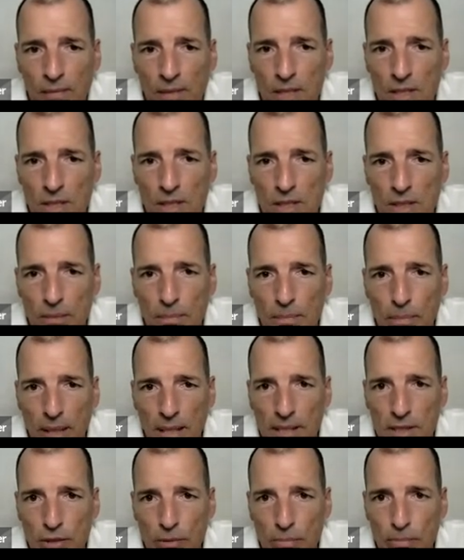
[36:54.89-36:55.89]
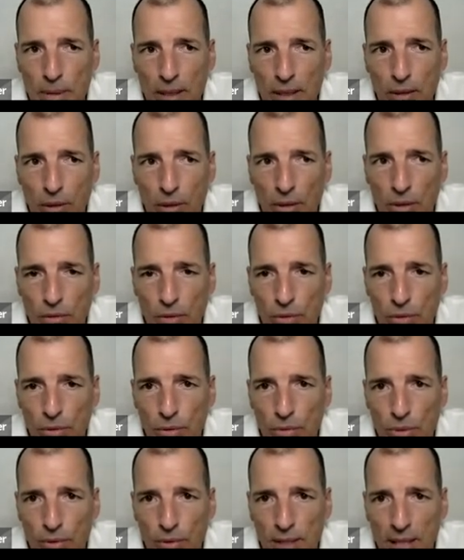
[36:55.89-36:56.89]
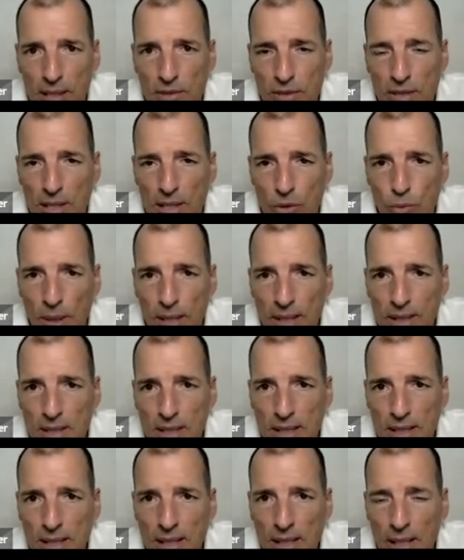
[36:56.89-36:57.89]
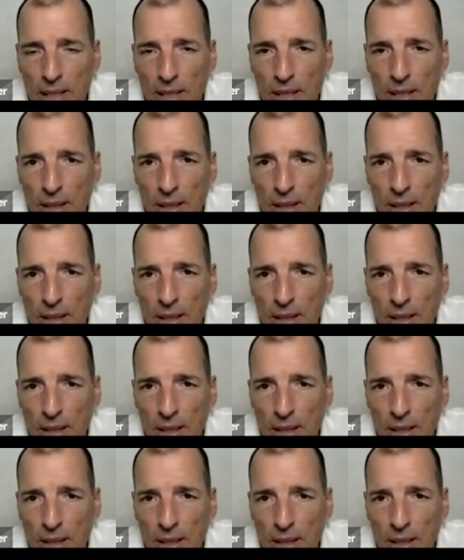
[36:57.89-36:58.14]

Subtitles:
this is the price of Bitcoin through 2020.